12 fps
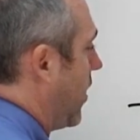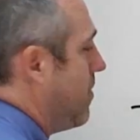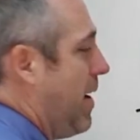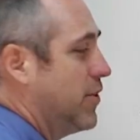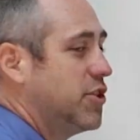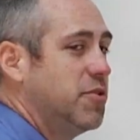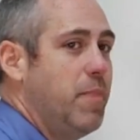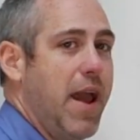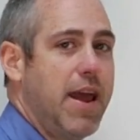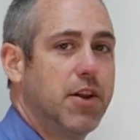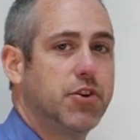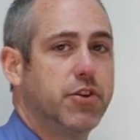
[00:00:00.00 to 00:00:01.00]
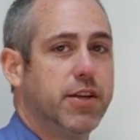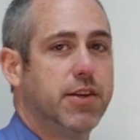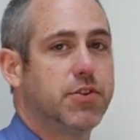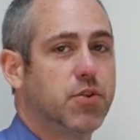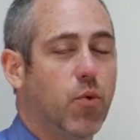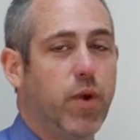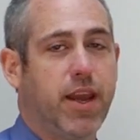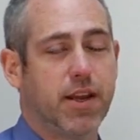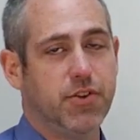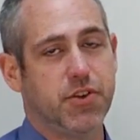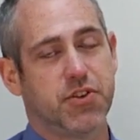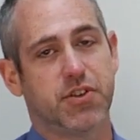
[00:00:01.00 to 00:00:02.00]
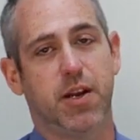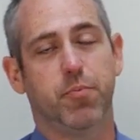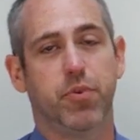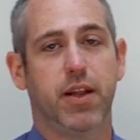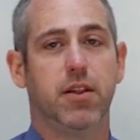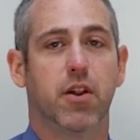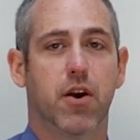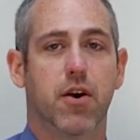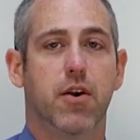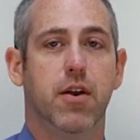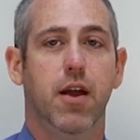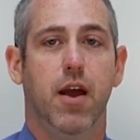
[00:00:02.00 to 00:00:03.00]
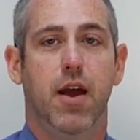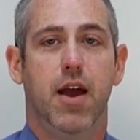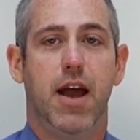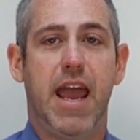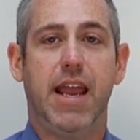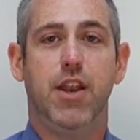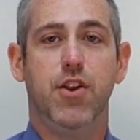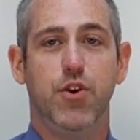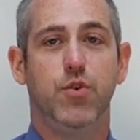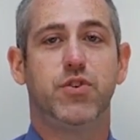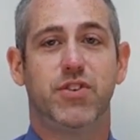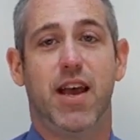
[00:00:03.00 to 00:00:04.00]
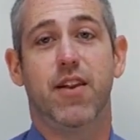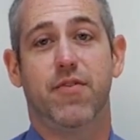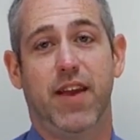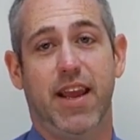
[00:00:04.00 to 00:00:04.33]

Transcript: thing about Spanish is we can just simply learn a new set of